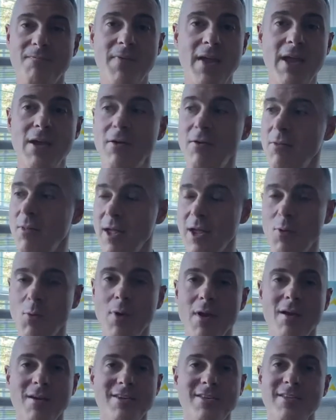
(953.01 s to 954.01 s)
fail like
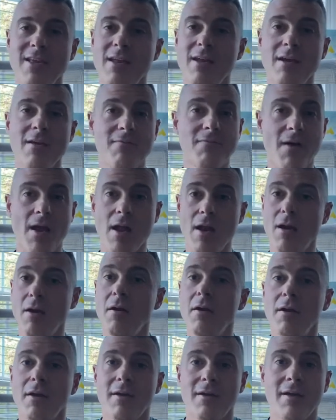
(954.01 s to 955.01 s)
we are set on
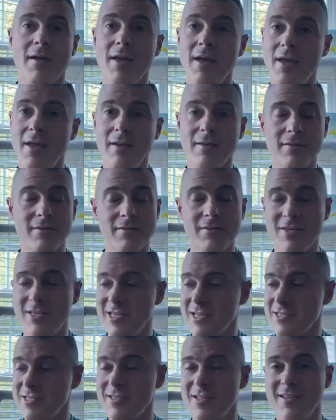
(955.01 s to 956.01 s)
fire and
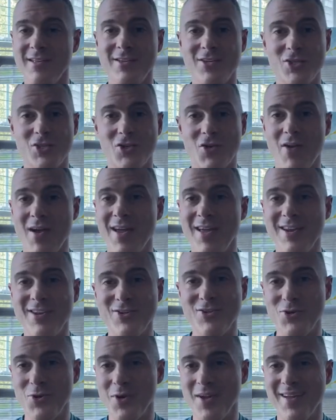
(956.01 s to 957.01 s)
just try and
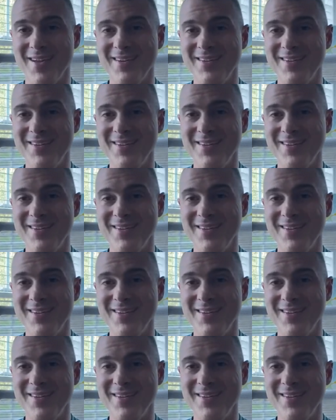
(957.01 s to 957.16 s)
enjoy